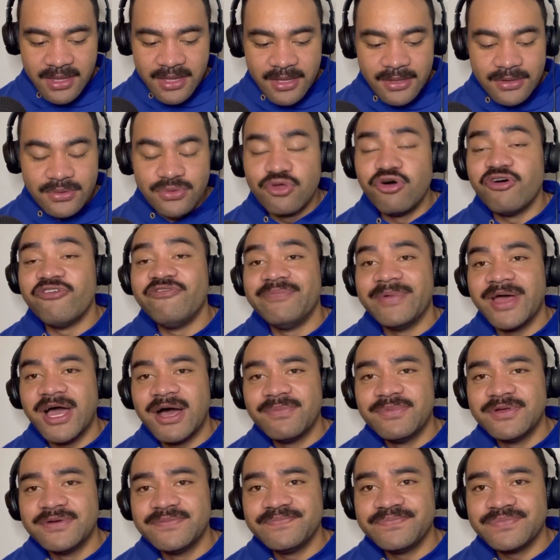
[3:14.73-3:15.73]
North
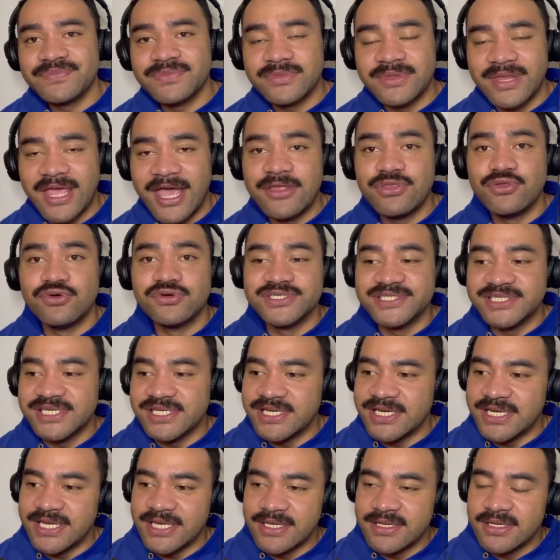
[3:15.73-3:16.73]
Melbourne and or
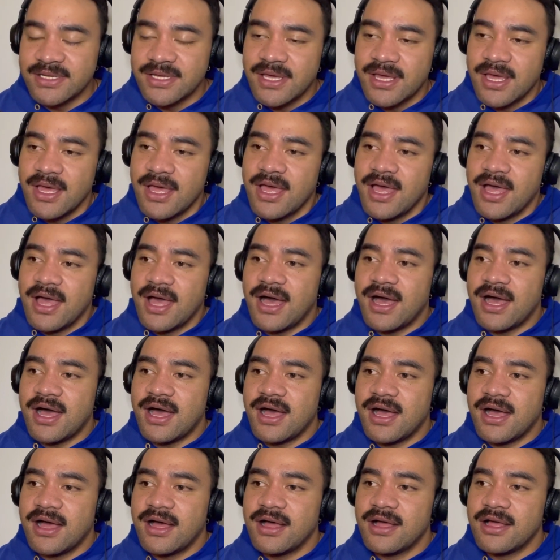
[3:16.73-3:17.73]
Sydney.
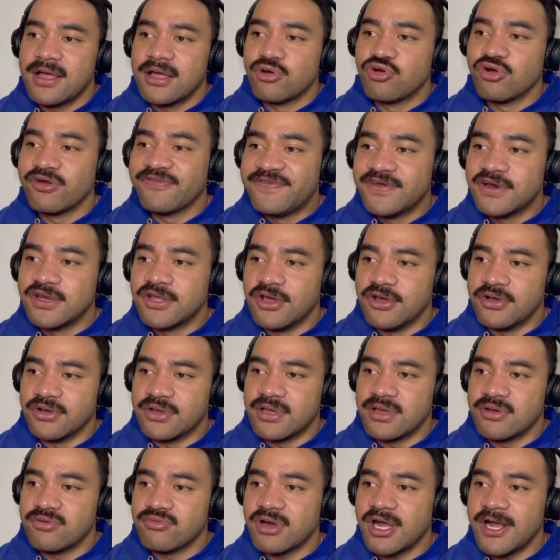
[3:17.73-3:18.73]
Griffin Logue,
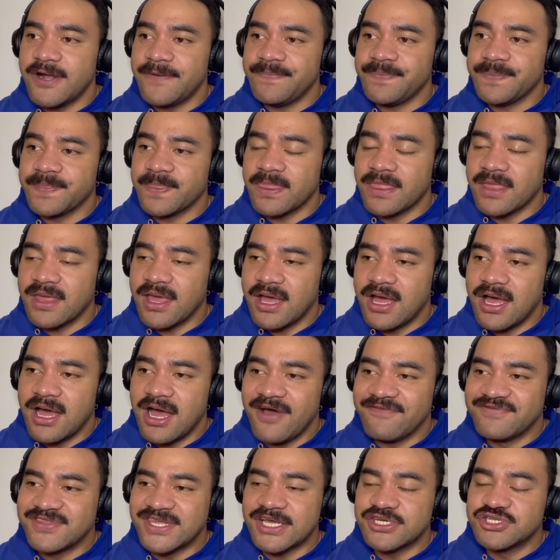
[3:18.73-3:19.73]
right?
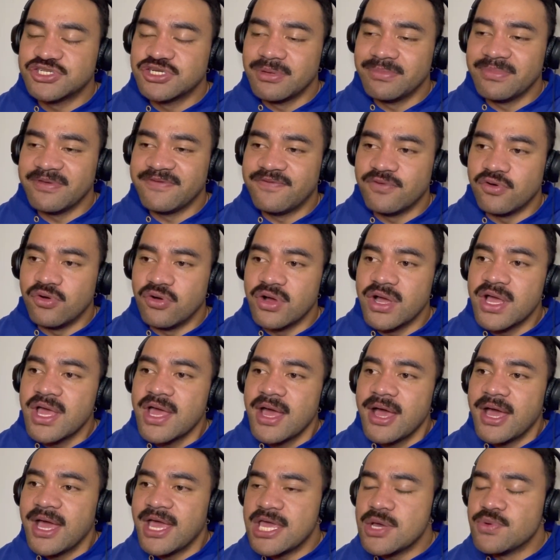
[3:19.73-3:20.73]
I've touched on it before.
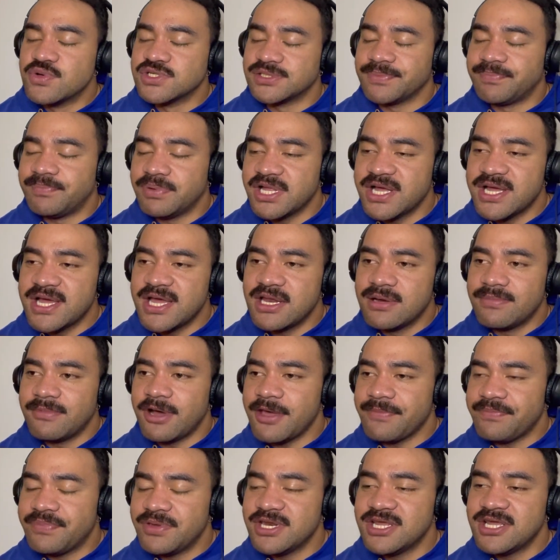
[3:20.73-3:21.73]
He was a player, in my
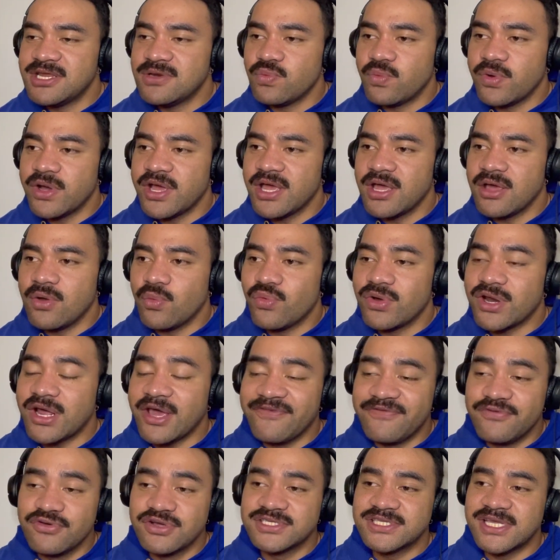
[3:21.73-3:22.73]
opinion, where when I
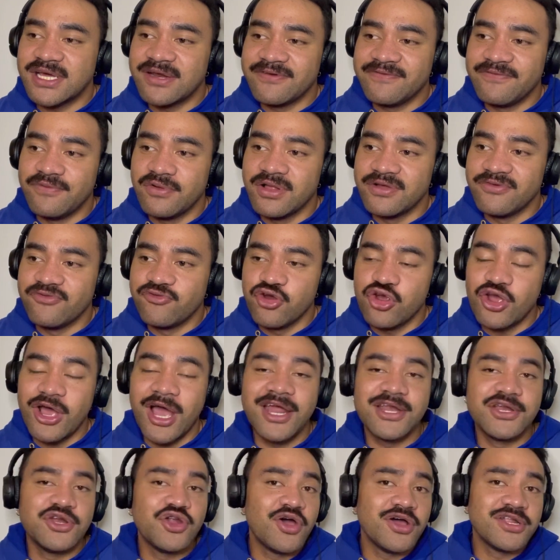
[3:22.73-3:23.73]
first started following Freo, I
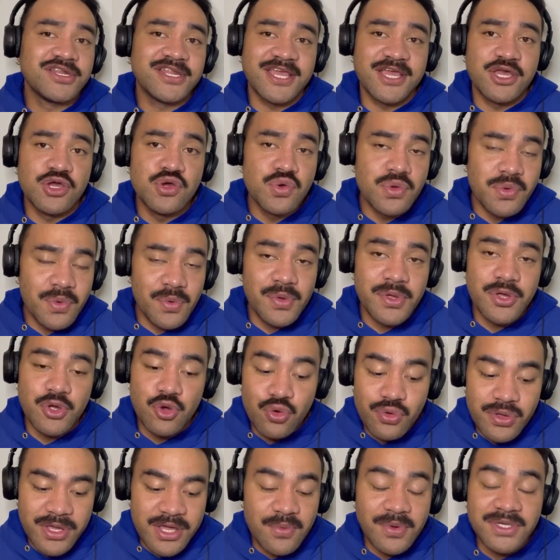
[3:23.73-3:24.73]
had no idea who
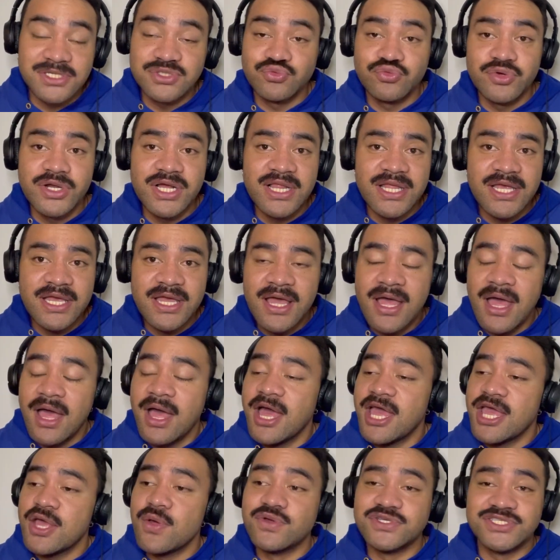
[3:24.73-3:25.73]
he was really.
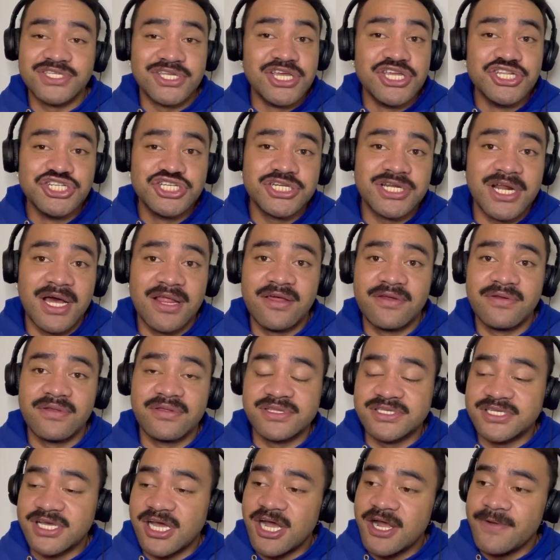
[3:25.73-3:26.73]
He was injured a lot of
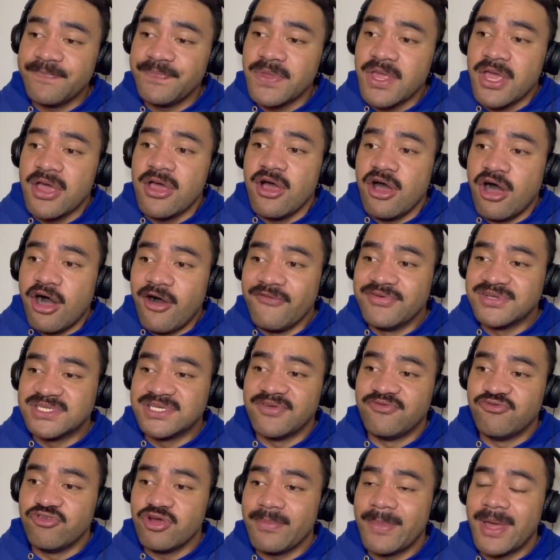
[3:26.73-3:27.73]
the time. Obviously,
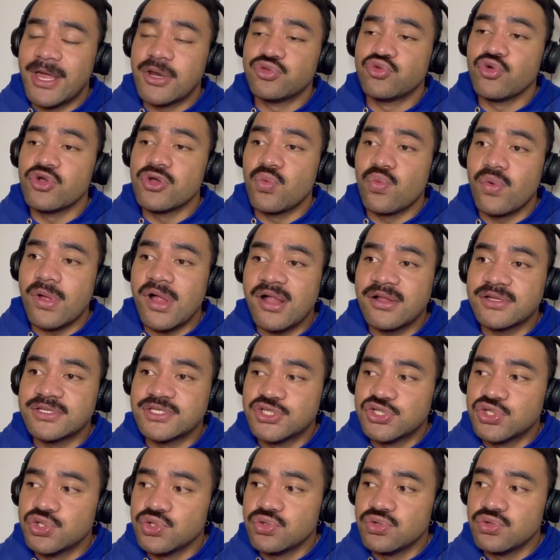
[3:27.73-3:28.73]
Fremantle are doing well
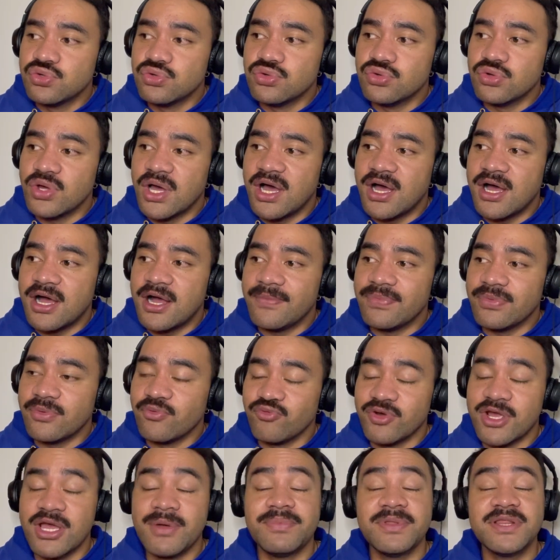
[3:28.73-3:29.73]
to
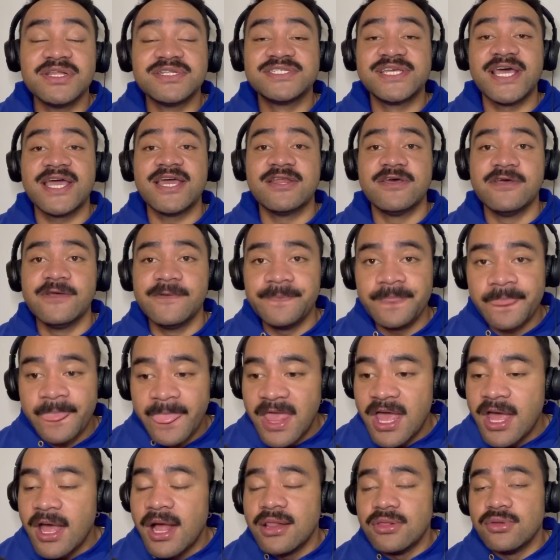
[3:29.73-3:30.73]
rehabilitate him,
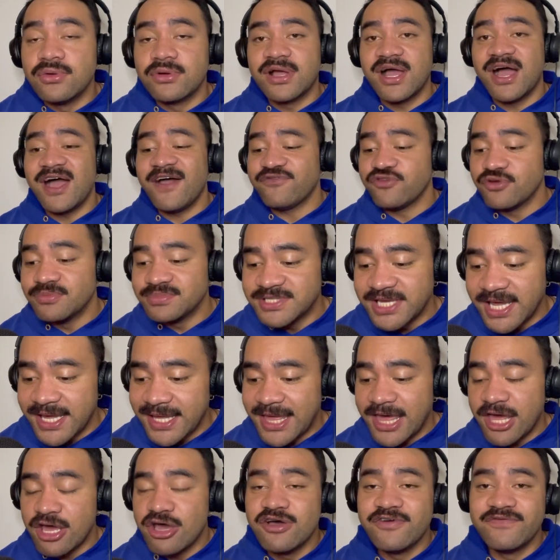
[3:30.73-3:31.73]
look after him, take
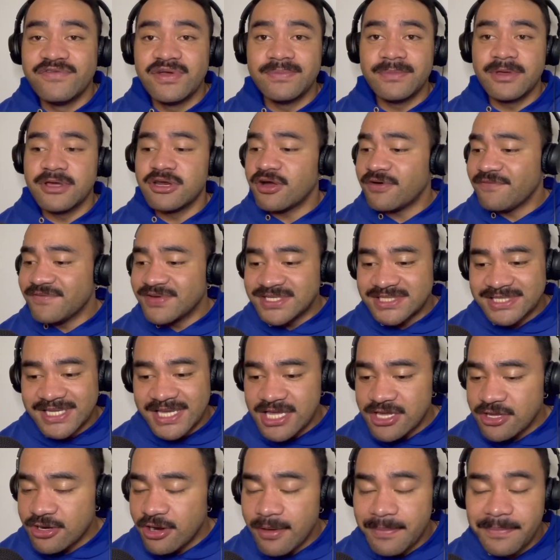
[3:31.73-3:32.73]
care of him, and obviously,
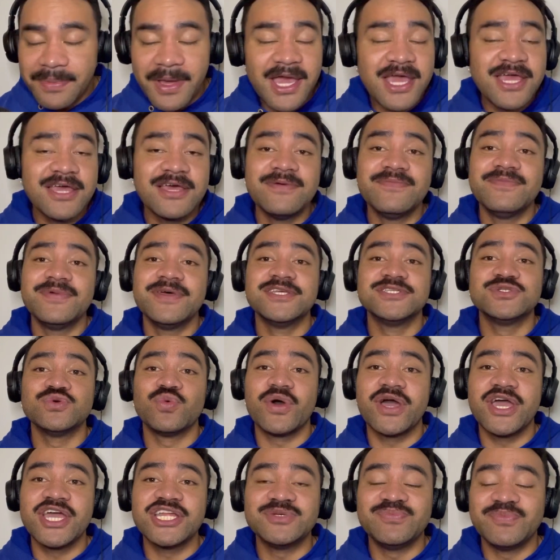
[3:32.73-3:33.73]
you know, pay him his
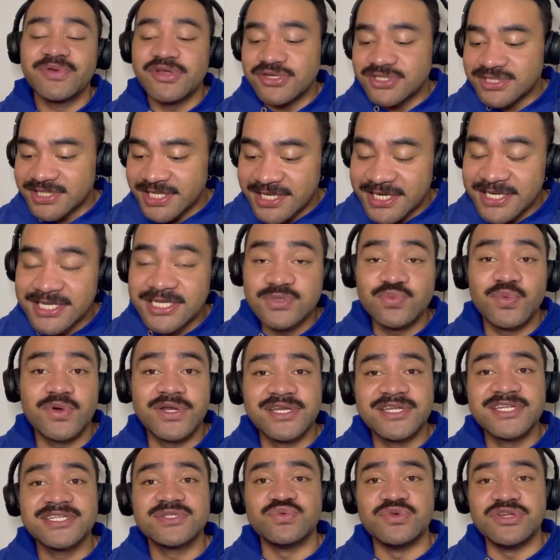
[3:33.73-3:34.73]
wage because it is what
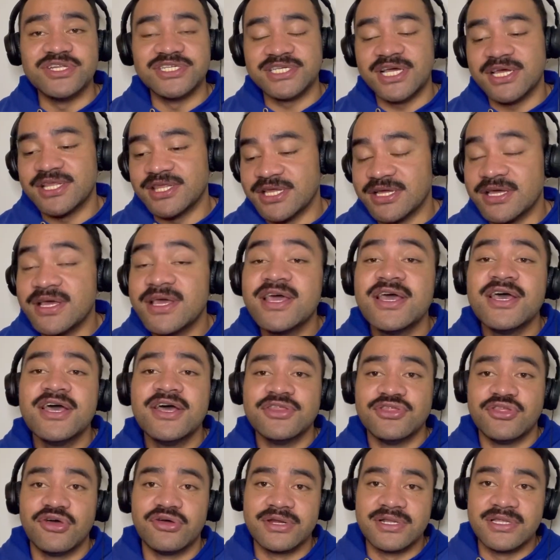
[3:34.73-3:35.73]
it is when he signed the
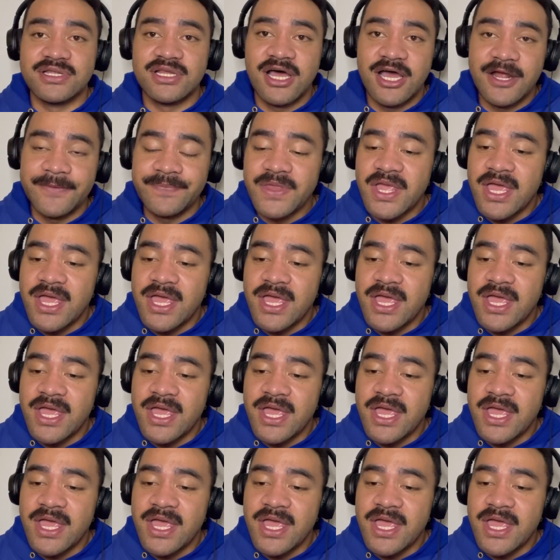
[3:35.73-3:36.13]
dotted line.